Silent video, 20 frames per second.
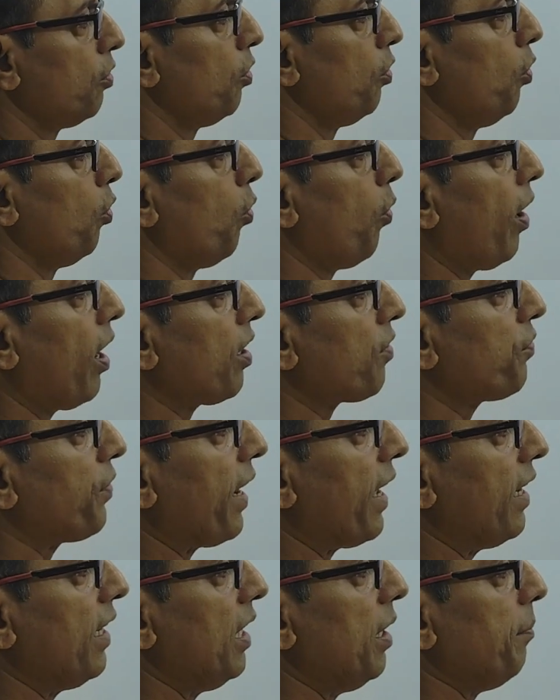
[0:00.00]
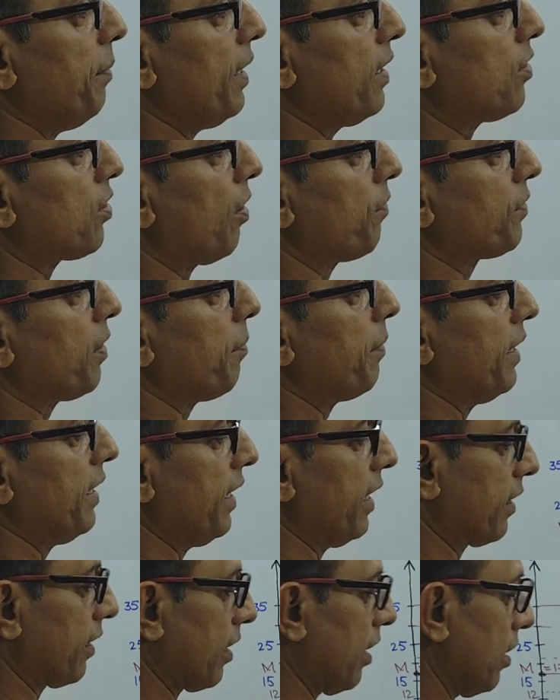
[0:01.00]
lower limit of the
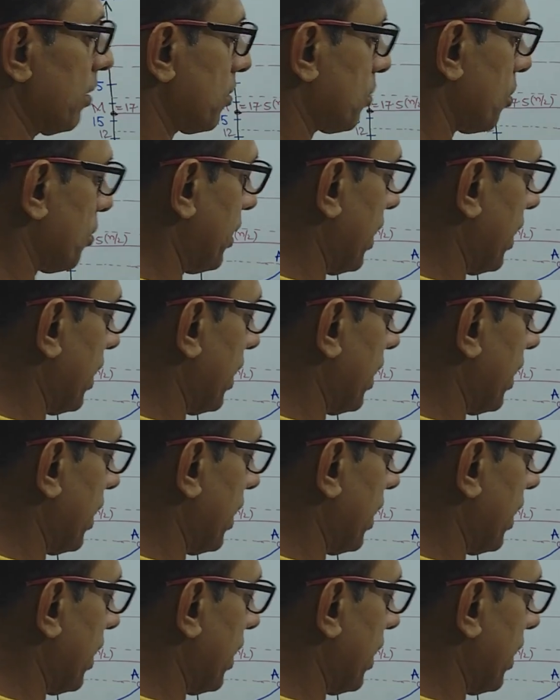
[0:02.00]
median class.